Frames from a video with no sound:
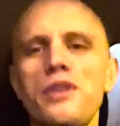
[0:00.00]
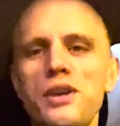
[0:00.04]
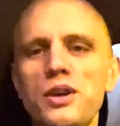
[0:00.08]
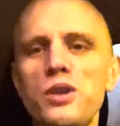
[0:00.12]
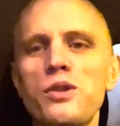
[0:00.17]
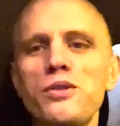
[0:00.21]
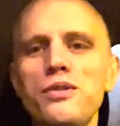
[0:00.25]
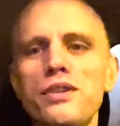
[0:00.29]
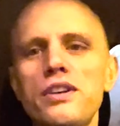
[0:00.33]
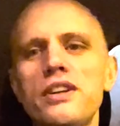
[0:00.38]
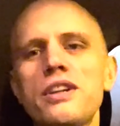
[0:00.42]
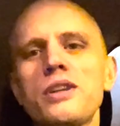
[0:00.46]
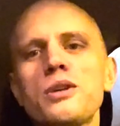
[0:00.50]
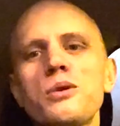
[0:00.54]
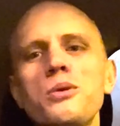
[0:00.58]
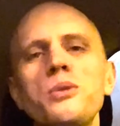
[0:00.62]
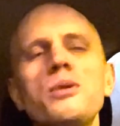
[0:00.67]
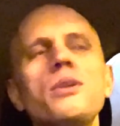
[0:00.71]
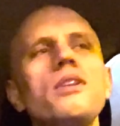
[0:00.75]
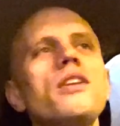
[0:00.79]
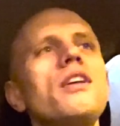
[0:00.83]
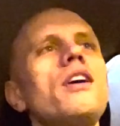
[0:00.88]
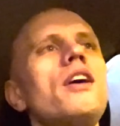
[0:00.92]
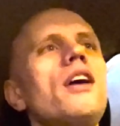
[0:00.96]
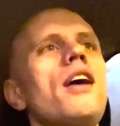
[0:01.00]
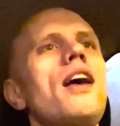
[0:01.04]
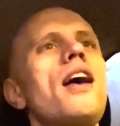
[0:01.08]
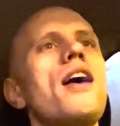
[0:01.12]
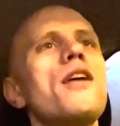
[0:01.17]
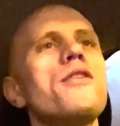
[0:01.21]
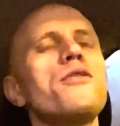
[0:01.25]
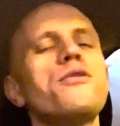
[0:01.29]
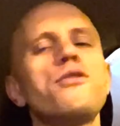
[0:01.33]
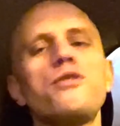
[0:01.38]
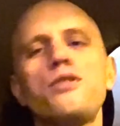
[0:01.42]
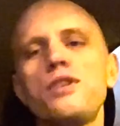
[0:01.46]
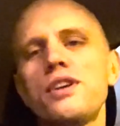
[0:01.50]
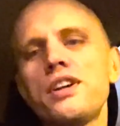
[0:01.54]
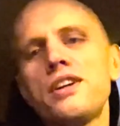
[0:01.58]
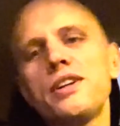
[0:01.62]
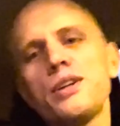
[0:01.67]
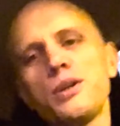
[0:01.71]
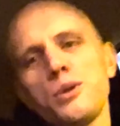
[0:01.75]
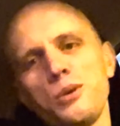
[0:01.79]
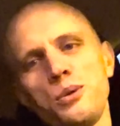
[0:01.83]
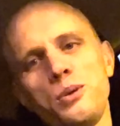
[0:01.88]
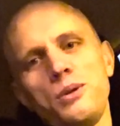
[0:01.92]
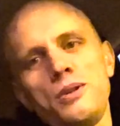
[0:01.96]
You Very Cool,
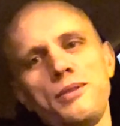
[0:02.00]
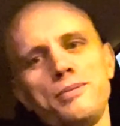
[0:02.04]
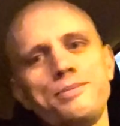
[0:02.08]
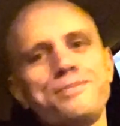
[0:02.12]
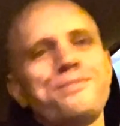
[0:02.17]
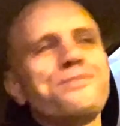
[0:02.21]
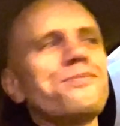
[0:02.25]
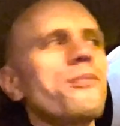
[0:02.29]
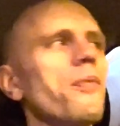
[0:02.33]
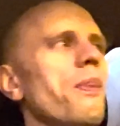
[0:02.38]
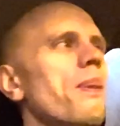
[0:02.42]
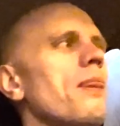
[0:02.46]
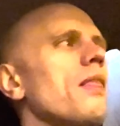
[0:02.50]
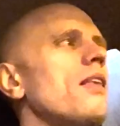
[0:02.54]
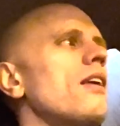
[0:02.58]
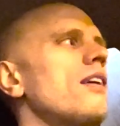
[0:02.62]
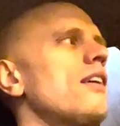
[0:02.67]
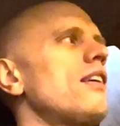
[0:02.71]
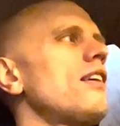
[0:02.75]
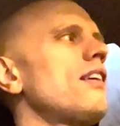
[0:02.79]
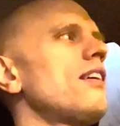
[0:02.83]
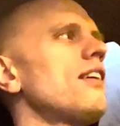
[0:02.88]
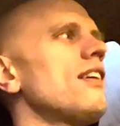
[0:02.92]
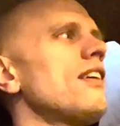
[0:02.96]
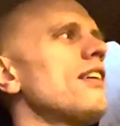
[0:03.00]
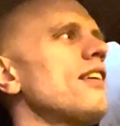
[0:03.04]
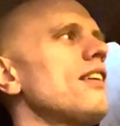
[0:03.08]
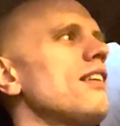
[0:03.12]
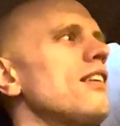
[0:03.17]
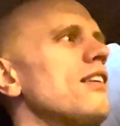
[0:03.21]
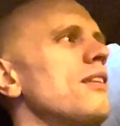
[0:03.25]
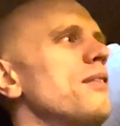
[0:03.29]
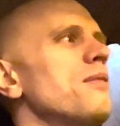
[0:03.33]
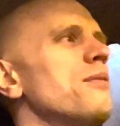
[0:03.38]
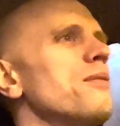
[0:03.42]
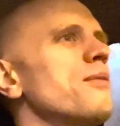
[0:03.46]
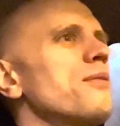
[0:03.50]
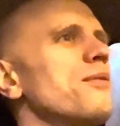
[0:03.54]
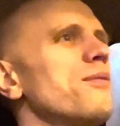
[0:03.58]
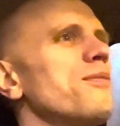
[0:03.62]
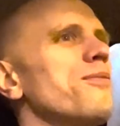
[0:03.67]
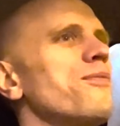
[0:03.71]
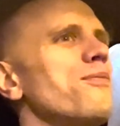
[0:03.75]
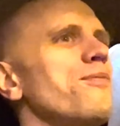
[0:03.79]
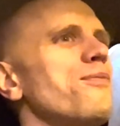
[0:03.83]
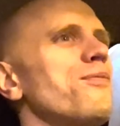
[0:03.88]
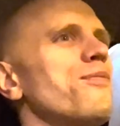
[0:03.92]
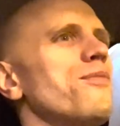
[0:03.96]
very cool. I
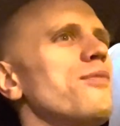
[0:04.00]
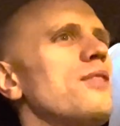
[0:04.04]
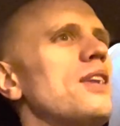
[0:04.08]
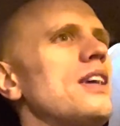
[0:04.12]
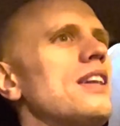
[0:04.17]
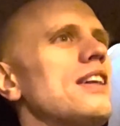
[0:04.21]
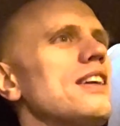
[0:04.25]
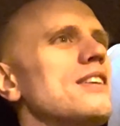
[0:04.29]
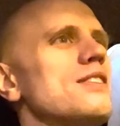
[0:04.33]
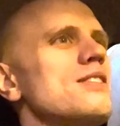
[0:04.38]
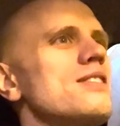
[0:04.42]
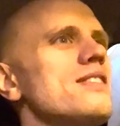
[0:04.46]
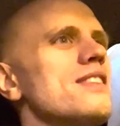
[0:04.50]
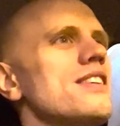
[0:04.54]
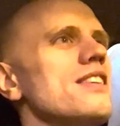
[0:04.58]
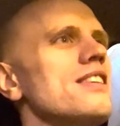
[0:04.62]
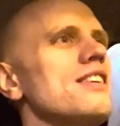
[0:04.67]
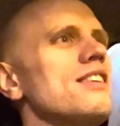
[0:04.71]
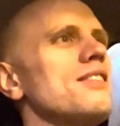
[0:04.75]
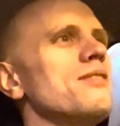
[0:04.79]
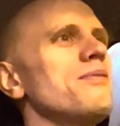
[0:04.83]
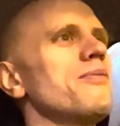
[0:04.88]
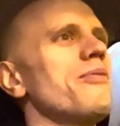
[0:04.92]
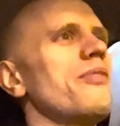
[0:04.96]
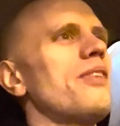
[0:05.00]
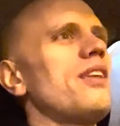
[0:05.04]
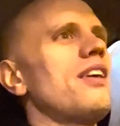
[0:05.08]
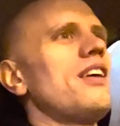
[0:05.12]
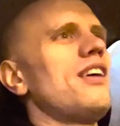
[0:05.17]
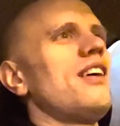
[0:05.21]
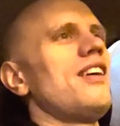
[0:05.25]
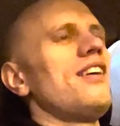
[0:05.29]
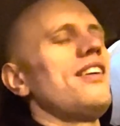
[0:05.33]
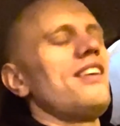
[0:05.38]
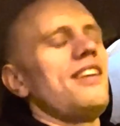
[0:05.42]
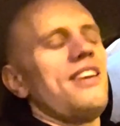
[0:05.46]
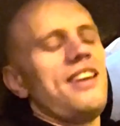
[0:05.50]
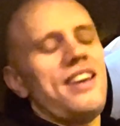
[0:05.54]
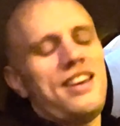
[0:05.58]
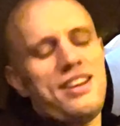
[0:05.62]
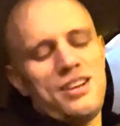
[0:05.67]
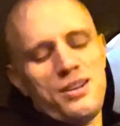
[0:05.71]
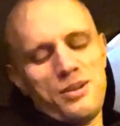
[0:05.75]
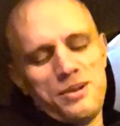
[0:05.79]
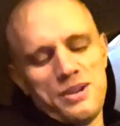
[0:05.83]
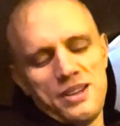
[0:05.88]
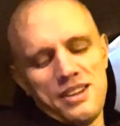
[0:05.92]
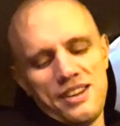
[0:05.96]
like to say that.
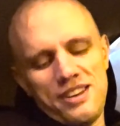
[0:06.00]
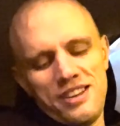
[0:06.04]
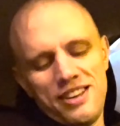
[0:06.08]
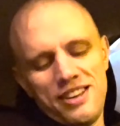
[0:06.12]
Anyway,